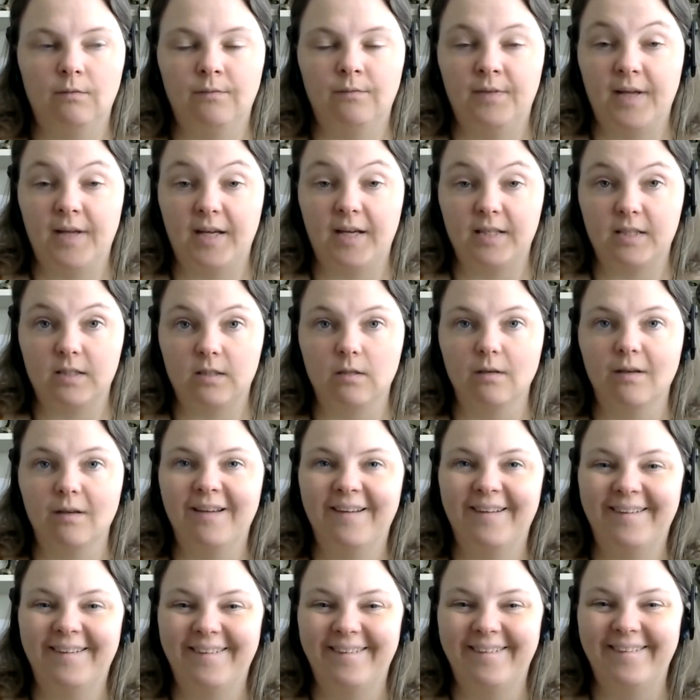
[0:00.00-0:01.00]
that.
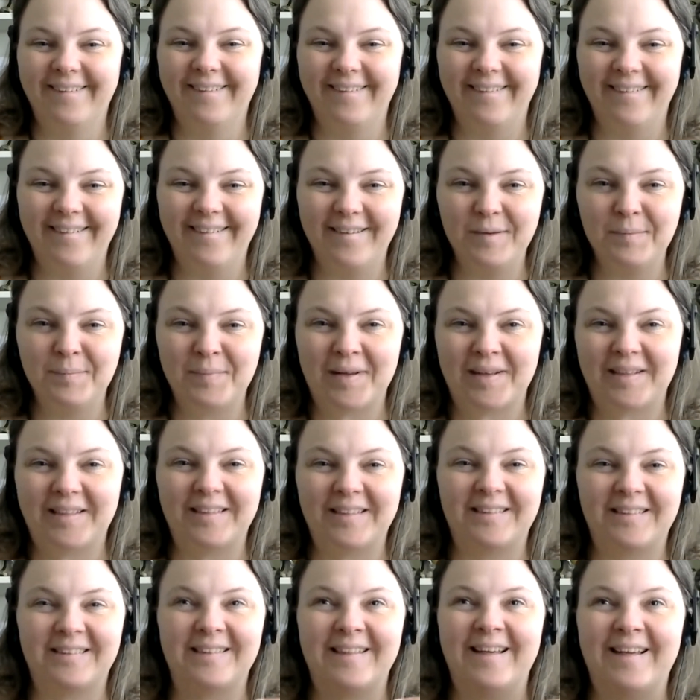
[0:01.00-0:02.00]
But
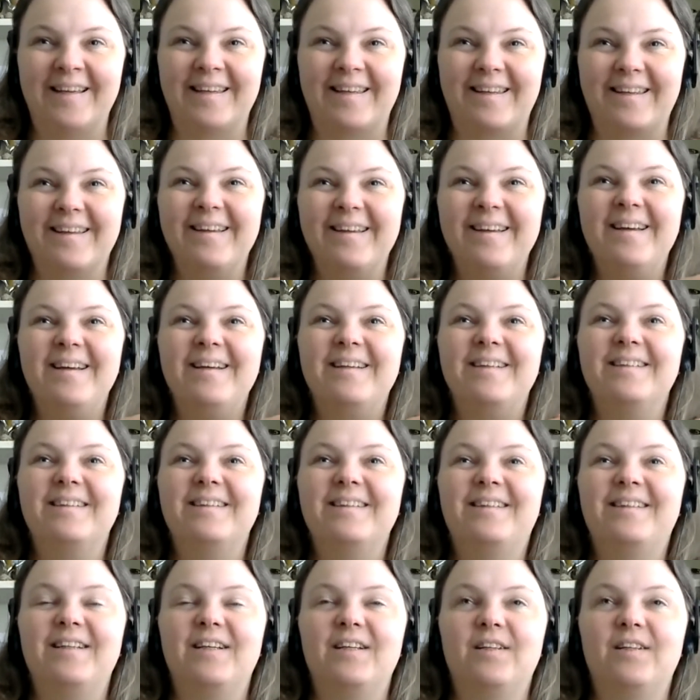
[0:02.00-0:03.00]
it's like
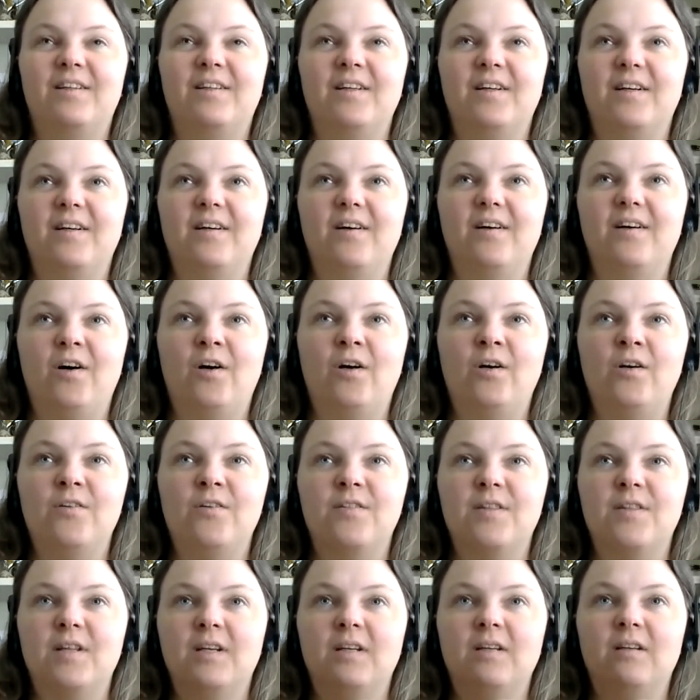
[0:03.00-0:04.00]
the
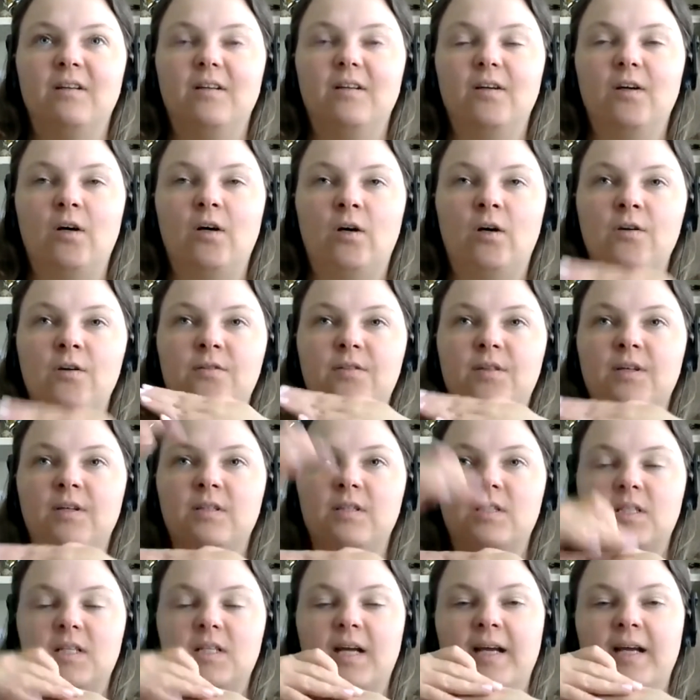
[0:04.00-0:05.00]
earth and the
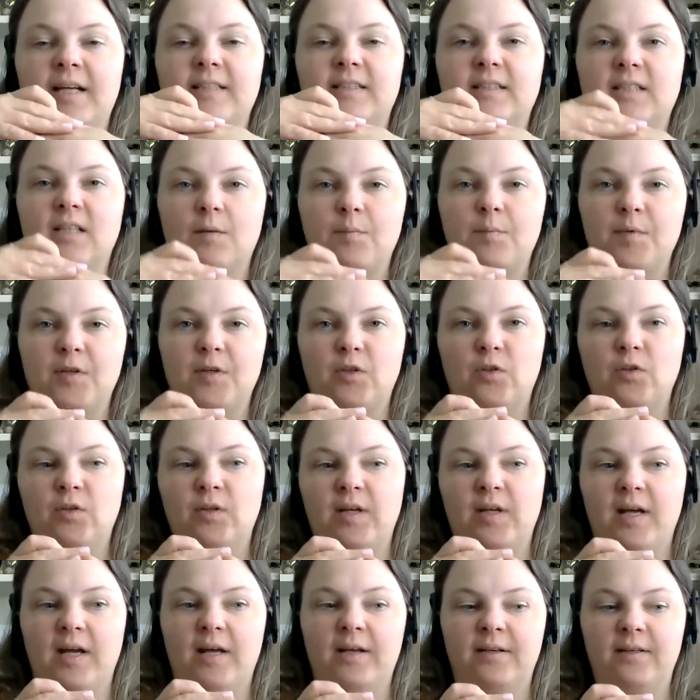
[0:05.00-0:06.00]
skies coming
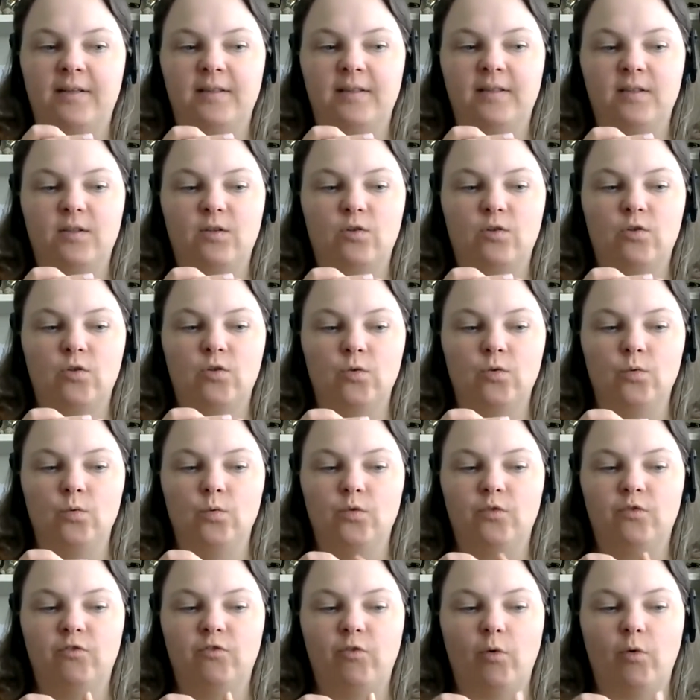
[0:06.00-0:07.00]
together
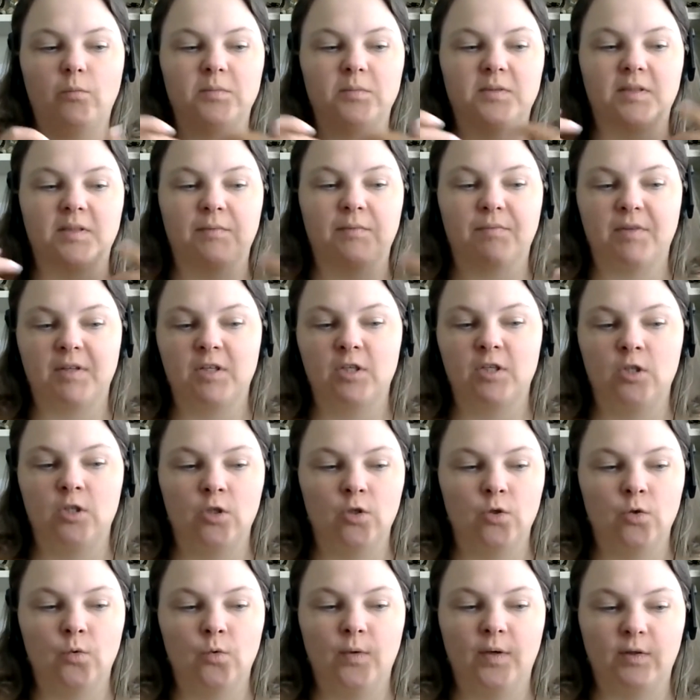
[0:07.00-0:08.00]
to form something
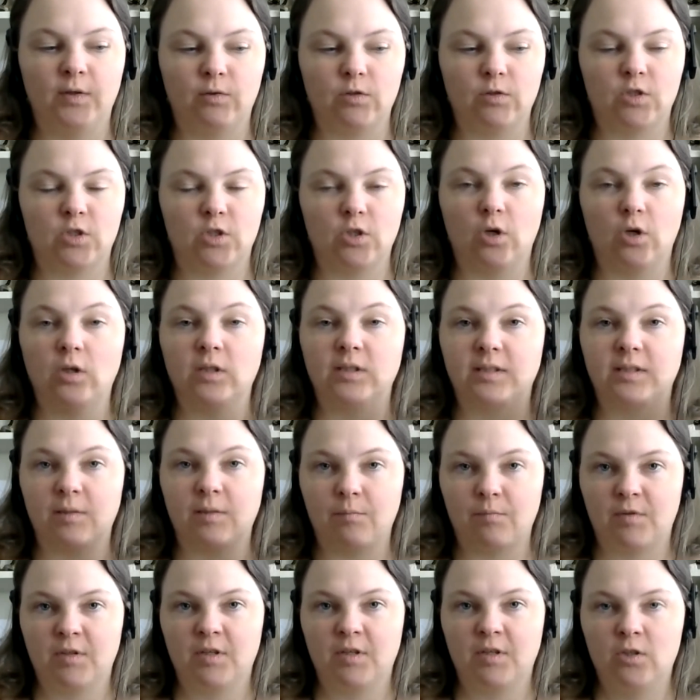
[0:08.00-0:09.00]
new and to start
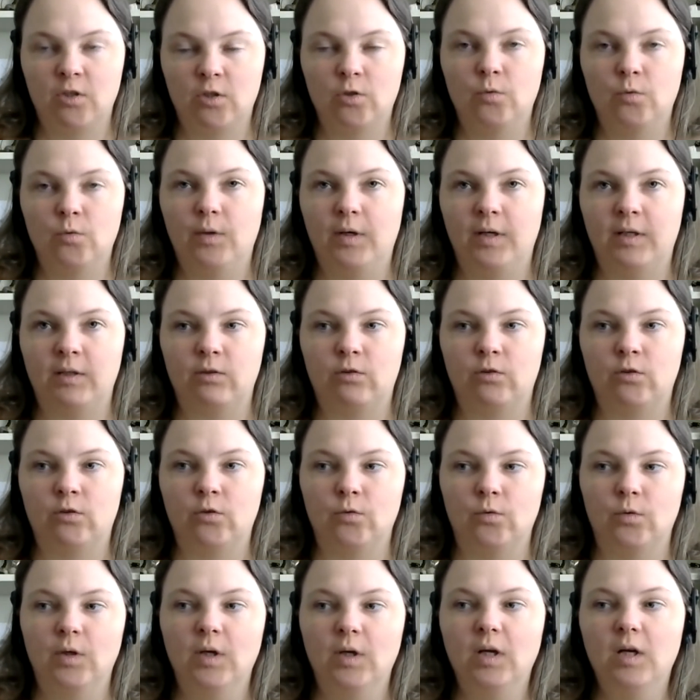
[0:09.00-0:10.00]
something new, and
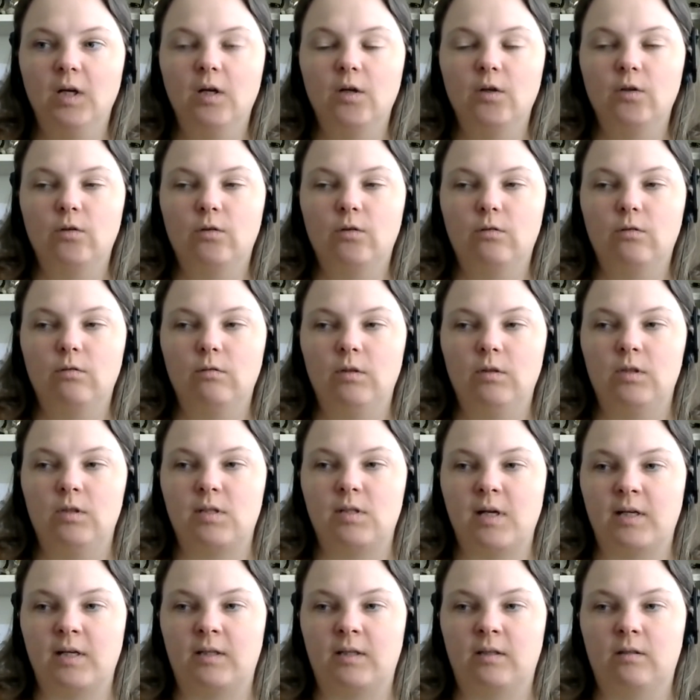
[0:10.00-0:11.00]
to it's
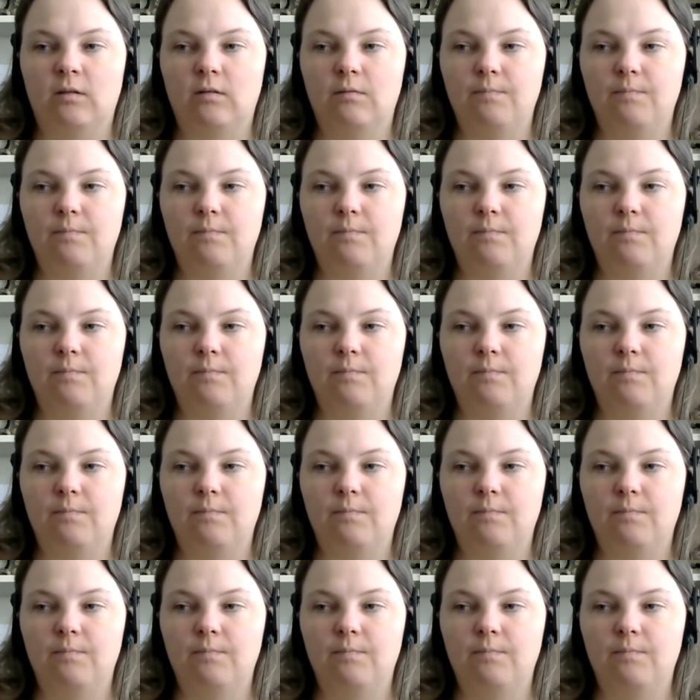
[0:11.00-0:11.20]
like